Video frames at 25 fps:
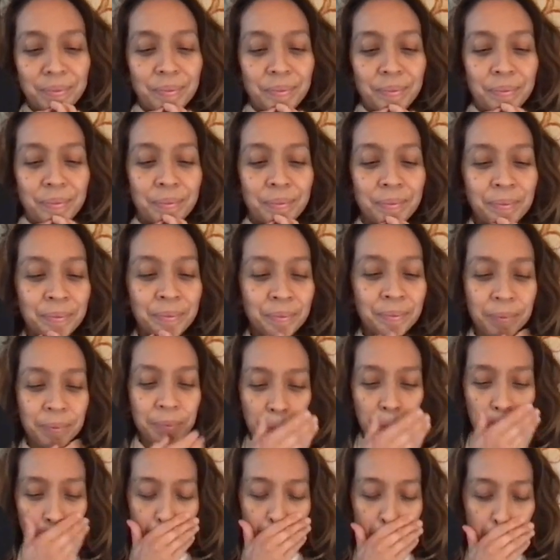
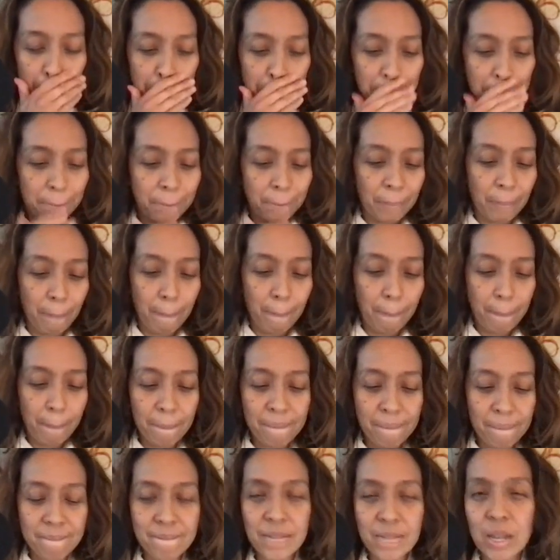Hmm.
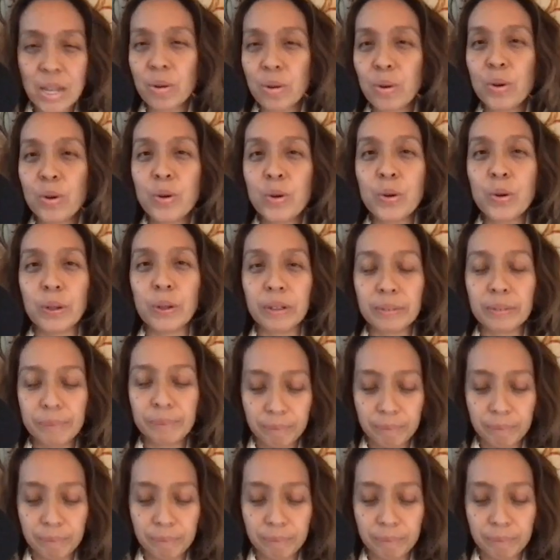Whew.